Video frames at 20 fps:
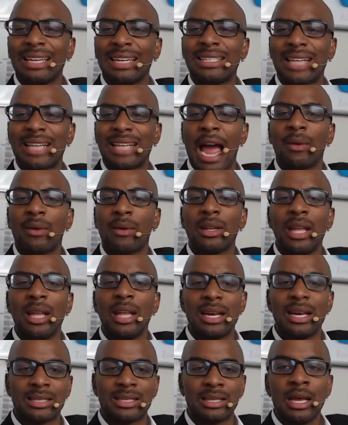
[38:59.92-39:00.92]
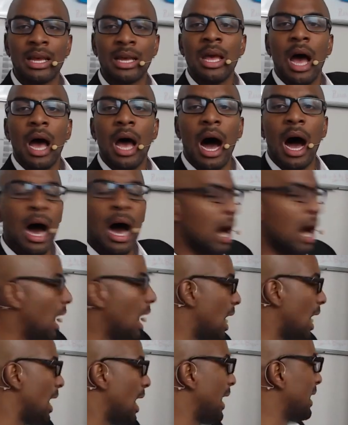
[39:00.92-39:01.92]
Skyrim Lust?
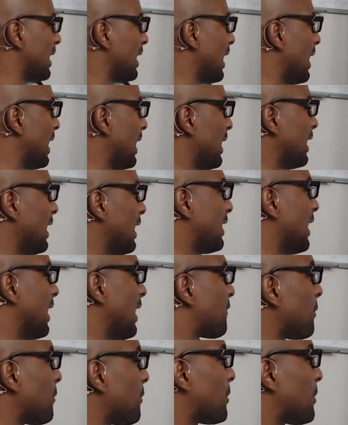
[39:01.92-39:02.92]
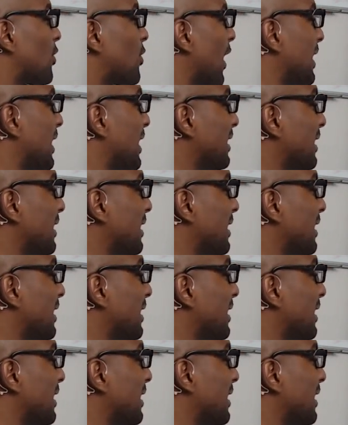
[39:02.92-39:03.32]
And then from creating